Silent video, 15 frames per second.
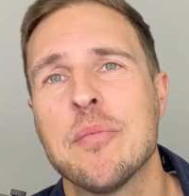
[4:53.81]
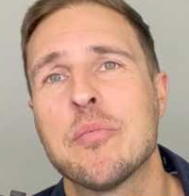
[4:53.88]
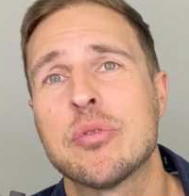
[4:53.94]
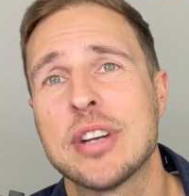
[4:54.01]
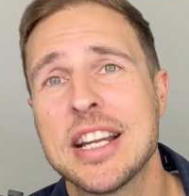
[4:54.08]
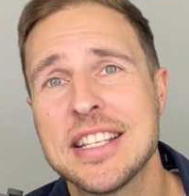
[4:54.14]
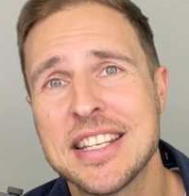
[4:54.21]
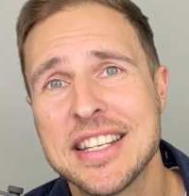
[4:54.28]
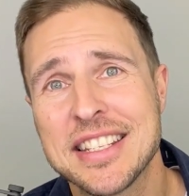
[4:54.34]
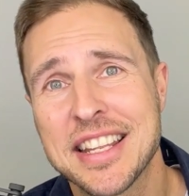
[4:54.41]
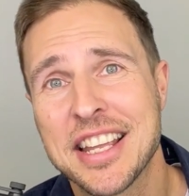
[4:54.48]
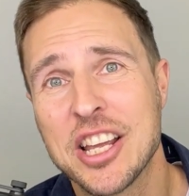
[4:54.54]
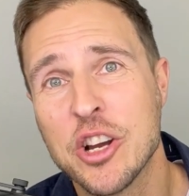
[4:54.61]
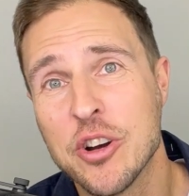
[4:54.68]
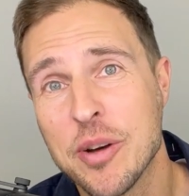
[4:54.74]
prices
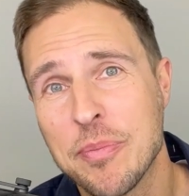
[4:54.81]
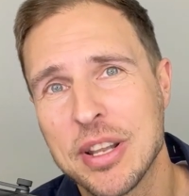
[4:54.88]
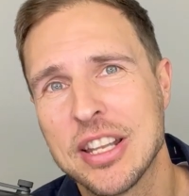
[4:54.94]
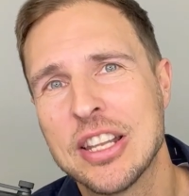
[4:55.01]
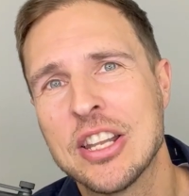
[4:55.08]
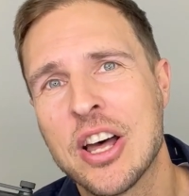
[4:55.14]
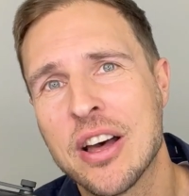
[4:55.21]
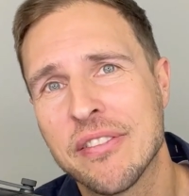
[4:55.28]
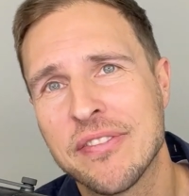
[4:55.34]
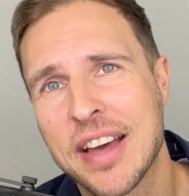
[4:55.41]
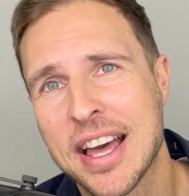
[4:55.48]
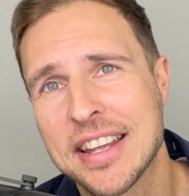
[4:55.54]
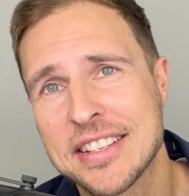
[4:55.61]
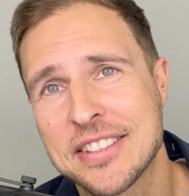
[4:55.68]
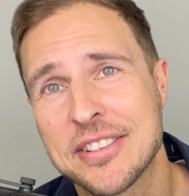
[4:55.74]
can go up a lot
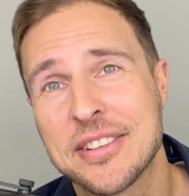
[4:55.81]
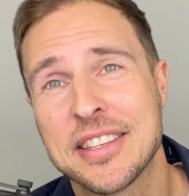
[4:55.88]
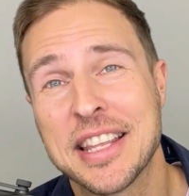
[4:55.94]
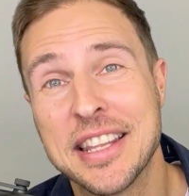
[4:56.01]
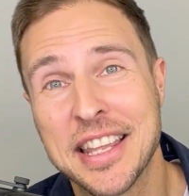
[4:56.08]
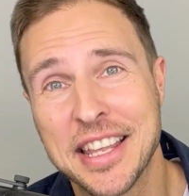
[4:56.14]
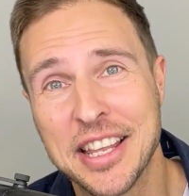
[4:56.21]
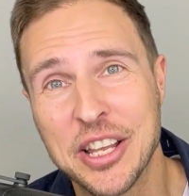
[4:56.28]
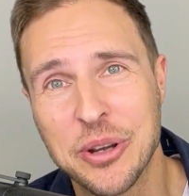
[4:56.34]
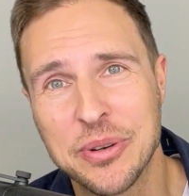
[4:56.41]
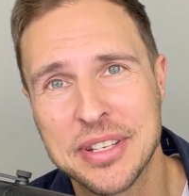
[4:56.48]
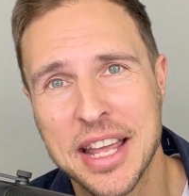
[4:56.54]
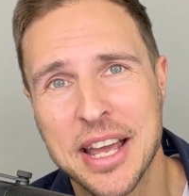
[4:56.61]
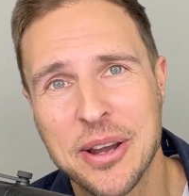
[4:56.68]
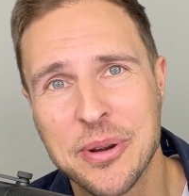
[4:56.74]
faster than they can go
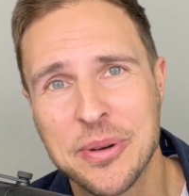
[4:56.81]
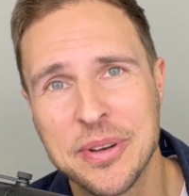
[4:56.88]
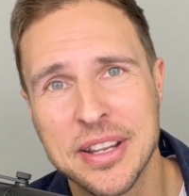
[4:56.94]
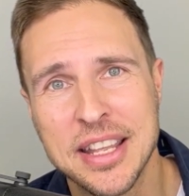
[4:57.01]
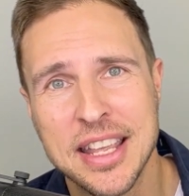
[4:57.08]
down.